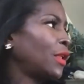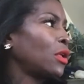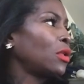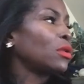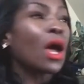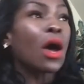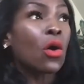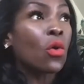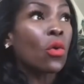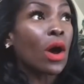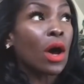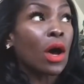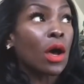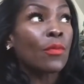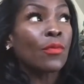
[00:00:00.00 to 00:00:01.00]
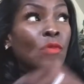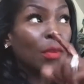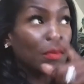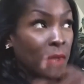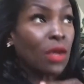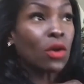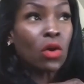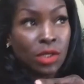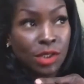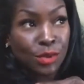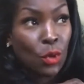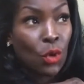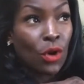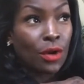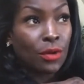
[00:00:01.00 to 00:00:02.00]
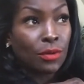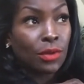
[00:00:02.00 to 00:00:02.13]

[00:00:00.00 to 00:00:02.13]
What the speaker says: No, the meat costs more.